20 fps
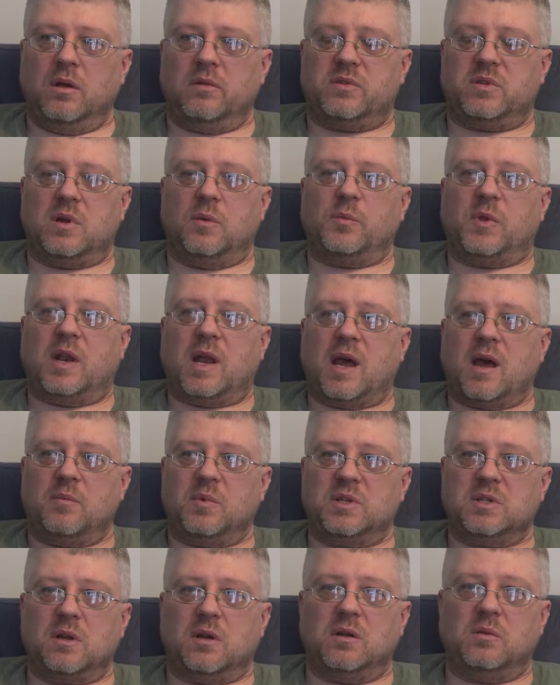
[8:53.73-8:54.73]
something
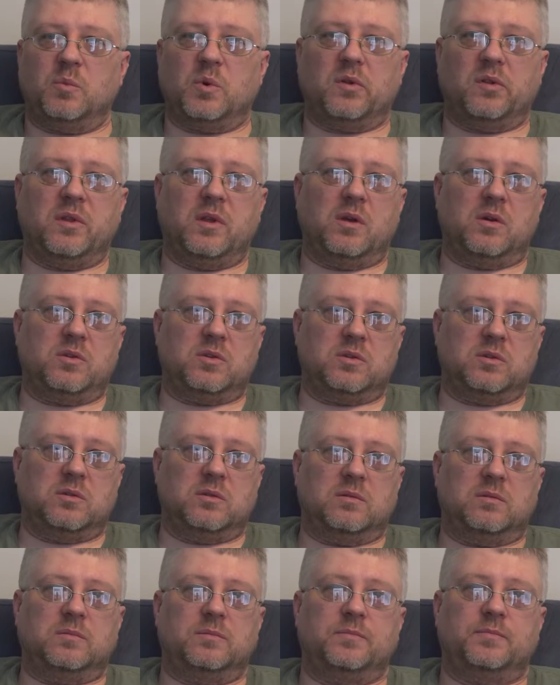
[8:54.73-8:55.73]
happens out in the middle of the
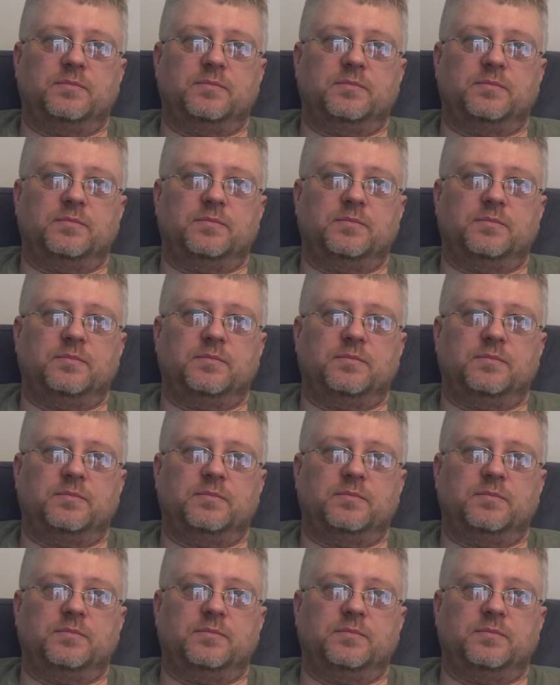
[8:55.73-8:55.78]
ocean,